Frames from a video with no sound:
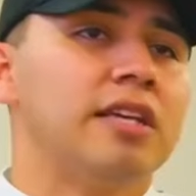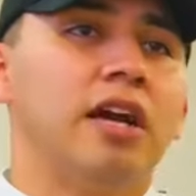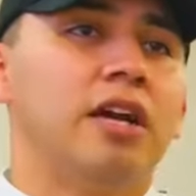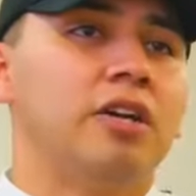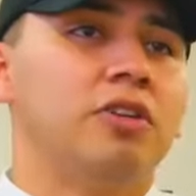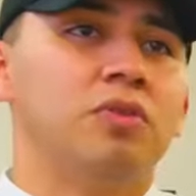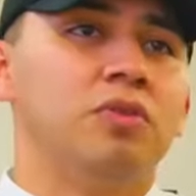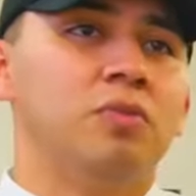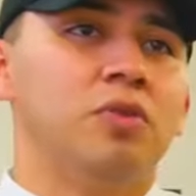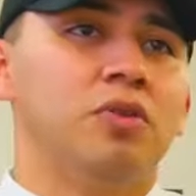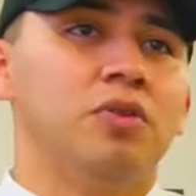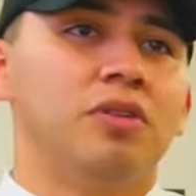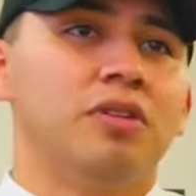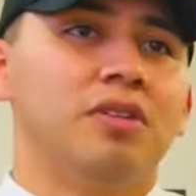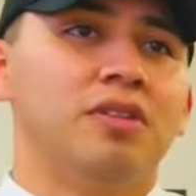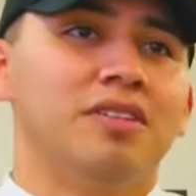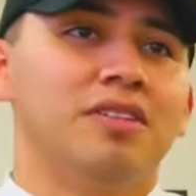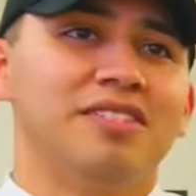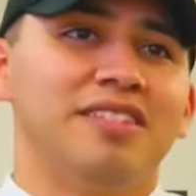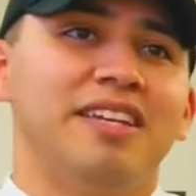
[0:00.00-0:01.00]
tired no
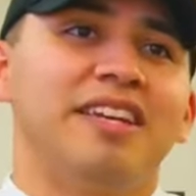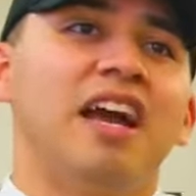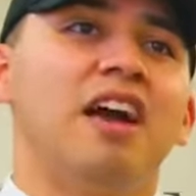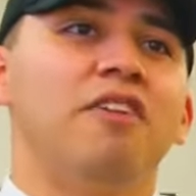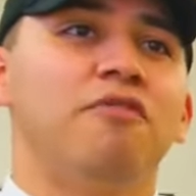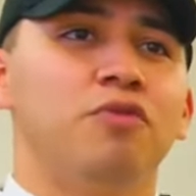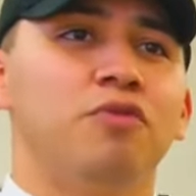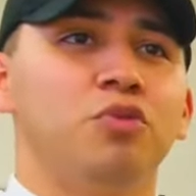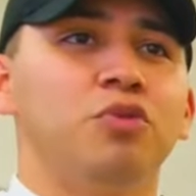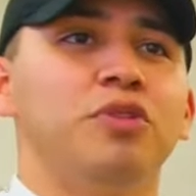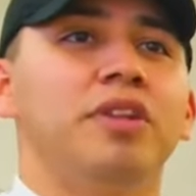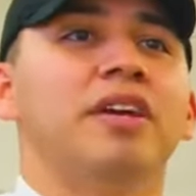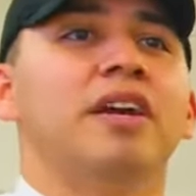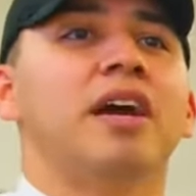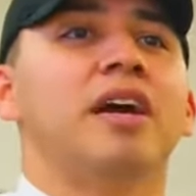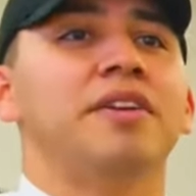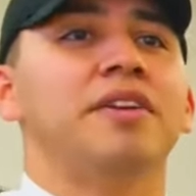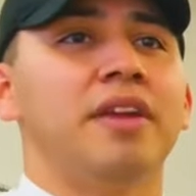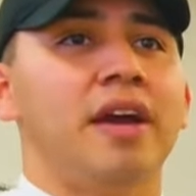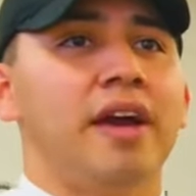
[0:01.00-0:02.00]
more because they got food.
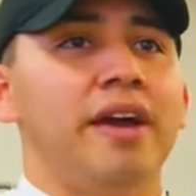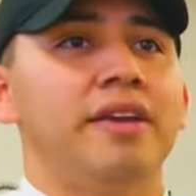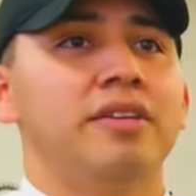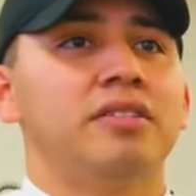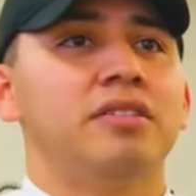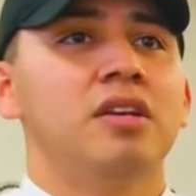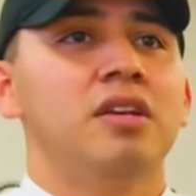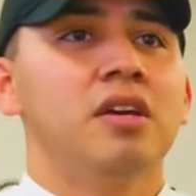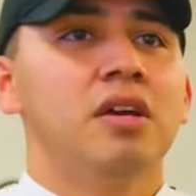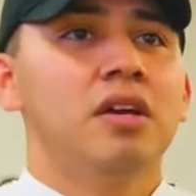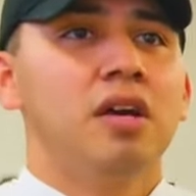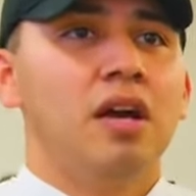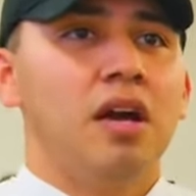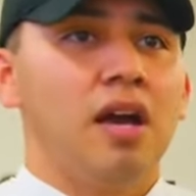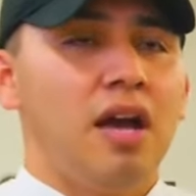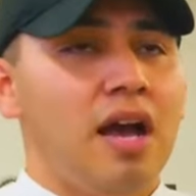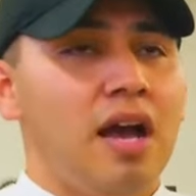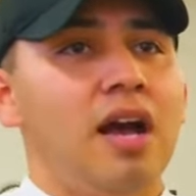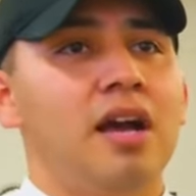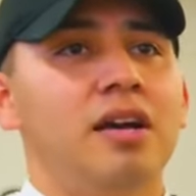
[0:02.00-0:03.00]
They got nice,
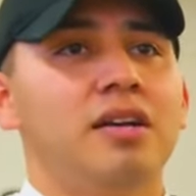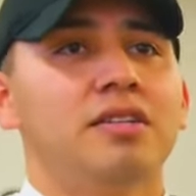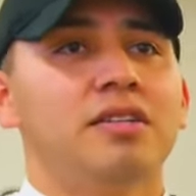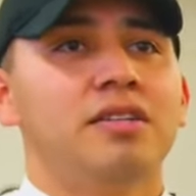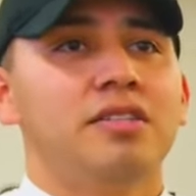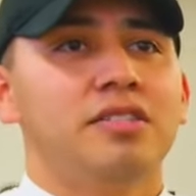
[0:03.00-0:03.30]
hot